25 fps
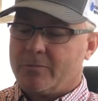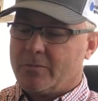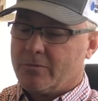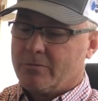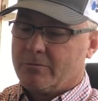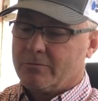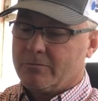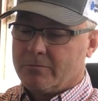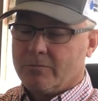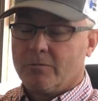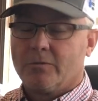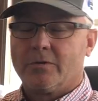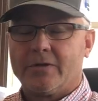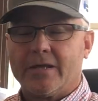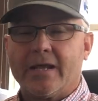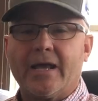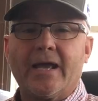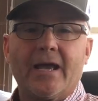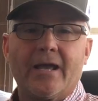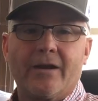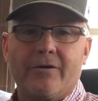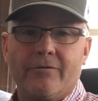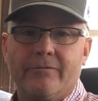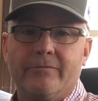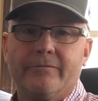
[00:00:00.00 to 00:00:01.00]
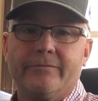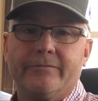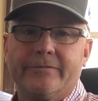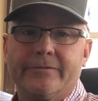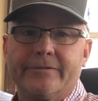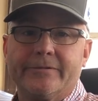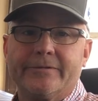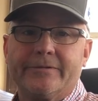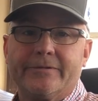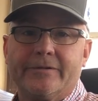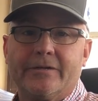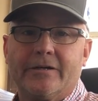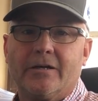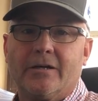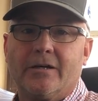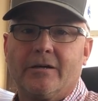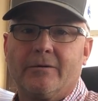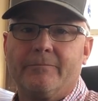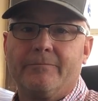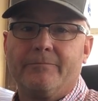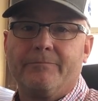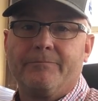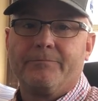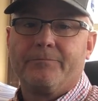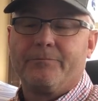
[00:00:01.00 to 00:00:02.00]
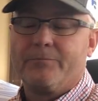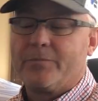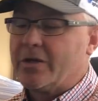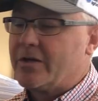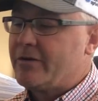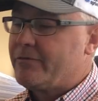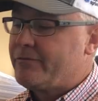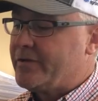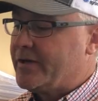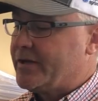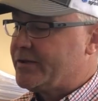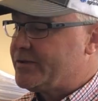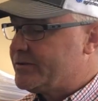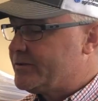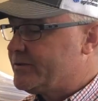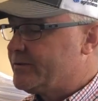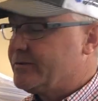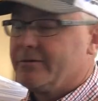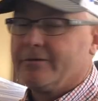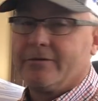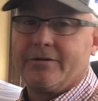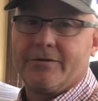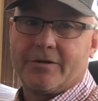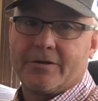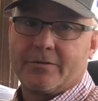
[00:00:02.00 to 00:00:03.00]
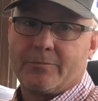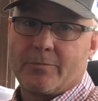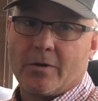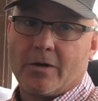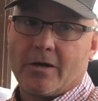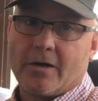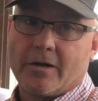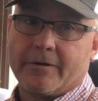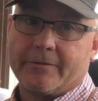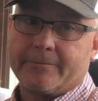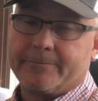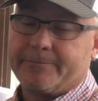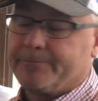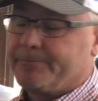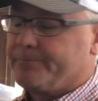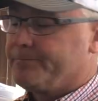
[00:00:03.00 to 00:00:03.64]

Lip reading: but one of the added benefits to this product.